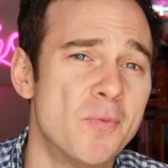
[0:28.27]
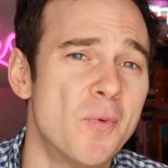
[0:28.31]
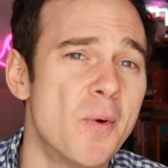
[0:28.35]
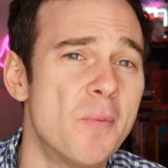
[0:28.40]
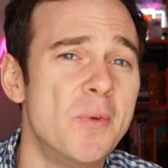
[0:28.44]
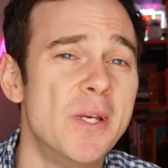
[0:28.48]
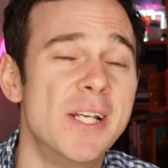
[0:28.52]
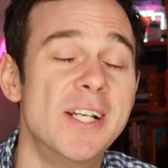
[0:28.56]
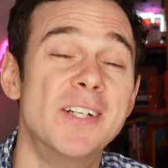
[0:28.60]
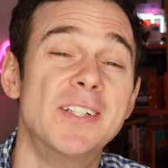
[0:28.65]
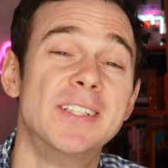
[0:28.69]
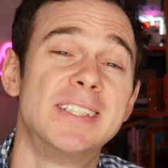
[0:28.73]
when
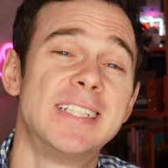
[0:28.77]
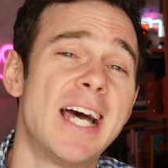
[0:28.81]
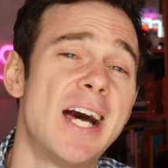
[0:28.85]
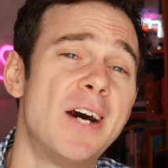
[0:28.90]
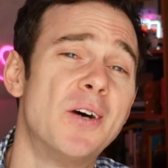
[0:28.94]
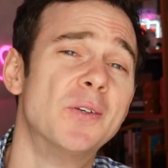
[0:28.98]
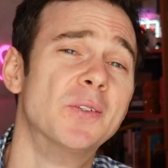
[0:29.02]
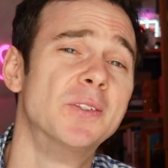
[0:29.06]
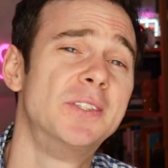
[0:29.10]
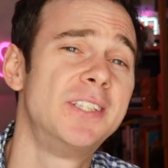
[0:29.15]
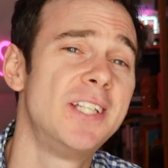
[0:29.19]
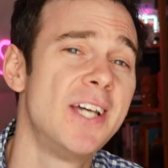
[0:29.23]
we looked at
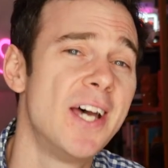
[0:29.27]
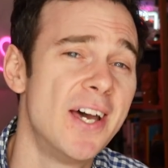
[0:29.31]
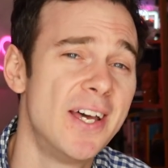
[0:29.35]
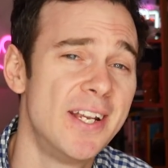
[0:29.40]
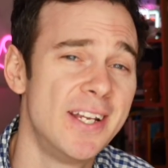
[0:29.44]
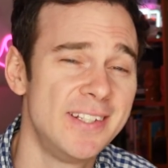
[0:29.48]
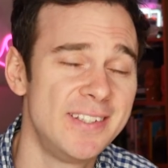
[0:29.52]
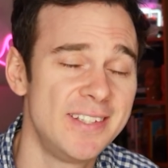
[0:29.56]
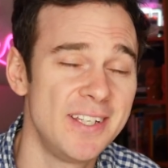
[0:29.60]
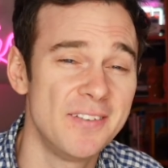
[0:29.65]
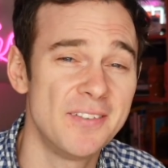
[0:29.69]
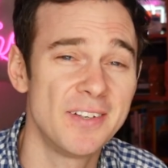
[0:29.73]

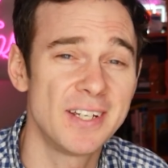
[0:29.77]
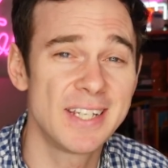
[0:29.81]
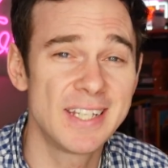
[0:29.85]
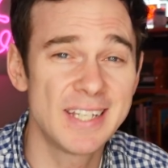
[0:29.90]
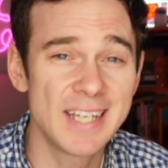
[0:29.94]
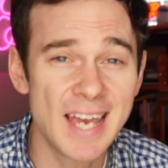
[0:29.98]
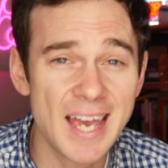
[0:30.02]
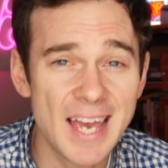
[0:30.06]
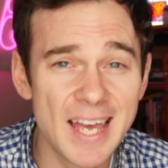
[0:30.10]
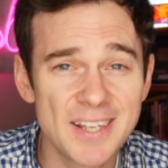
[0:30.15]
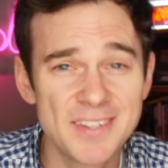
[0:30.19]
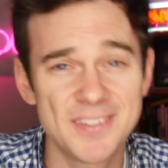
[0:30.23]
alternative
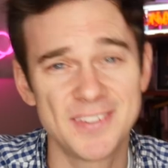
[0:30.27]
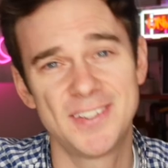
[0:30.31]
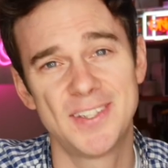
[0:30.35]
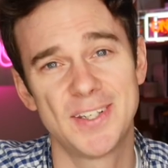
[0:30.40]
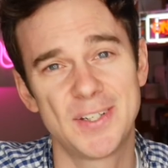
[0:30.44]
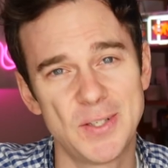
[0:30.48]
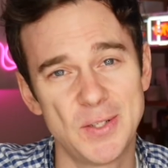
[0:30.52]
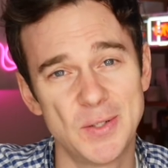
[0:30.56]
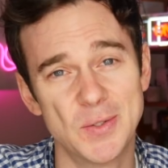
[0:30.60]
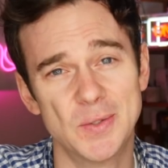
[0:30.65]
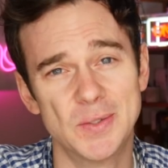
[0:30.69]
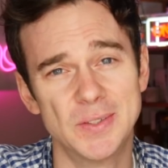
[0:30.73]
cancer
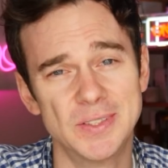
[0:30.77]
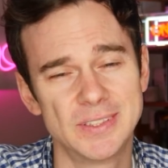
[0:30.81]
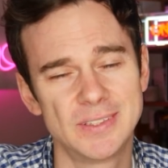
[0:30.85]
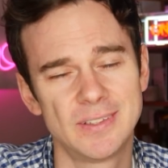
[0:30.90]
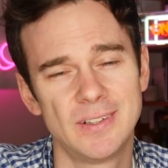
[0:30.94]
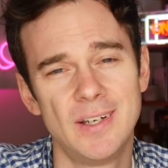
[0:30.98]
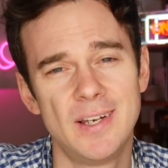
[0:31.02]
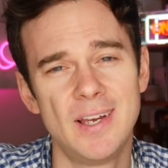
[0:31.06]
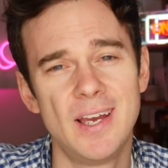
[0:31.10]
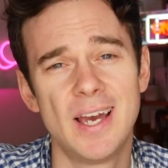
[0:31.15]
cures,